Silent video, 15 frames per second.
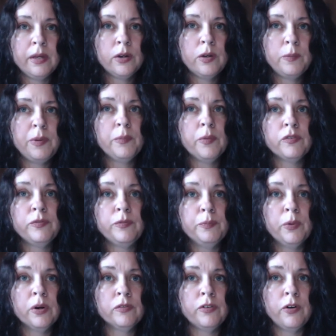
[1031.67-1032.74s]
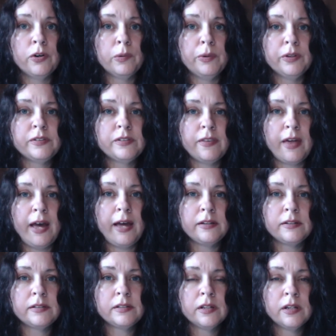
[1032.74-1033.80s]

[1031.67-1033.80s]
could be more more vulnerable to that?